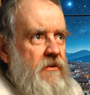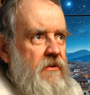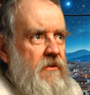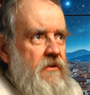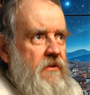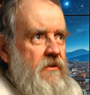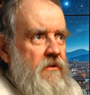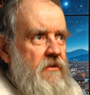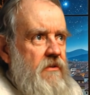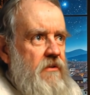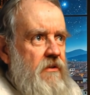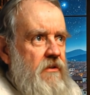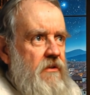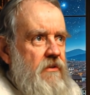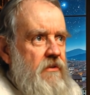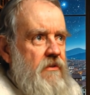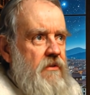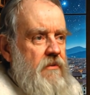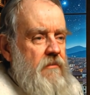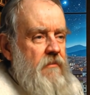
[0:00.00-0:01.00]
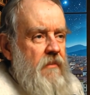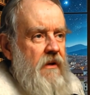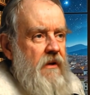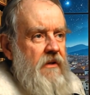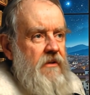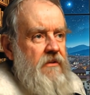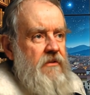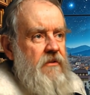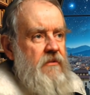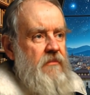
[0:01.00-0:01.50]
Venus.
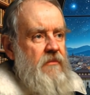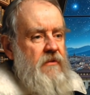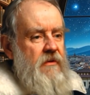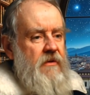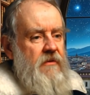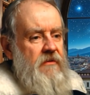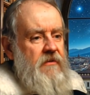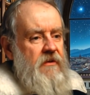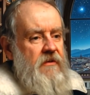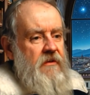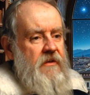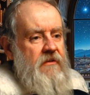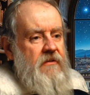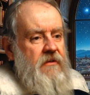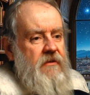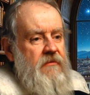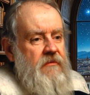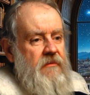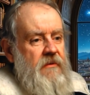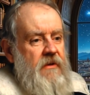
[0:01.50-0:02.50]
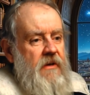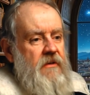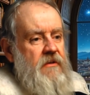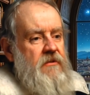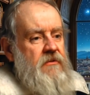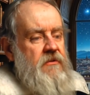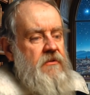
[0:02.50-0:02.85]
These observations supported the